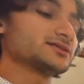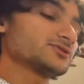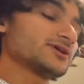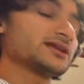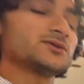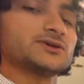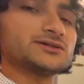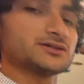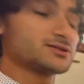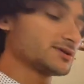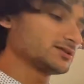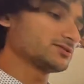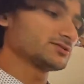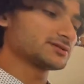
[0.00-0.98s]
So anyways, there's
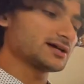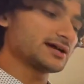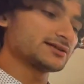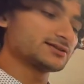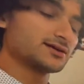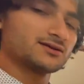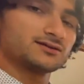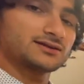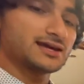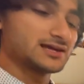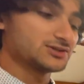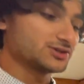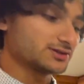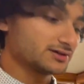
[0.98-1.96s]
my little side
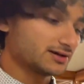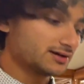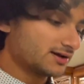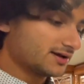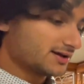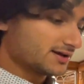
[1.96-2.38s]
tangent there.